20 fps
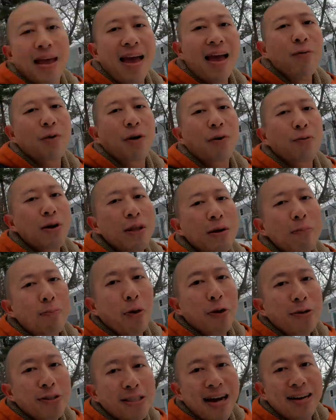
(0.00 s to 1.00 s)
And what it really
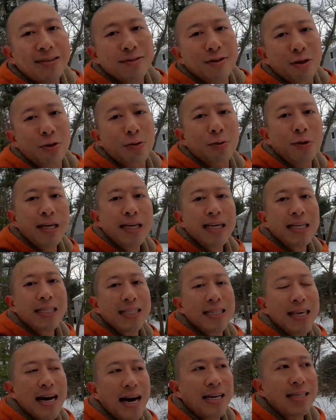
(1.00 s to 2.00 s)
boils down to is
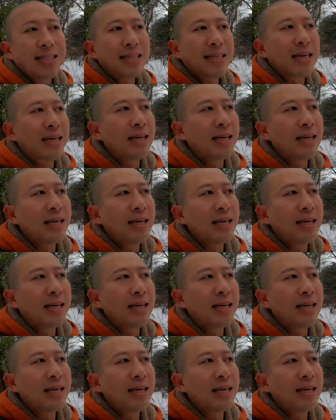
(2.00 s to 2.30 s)
that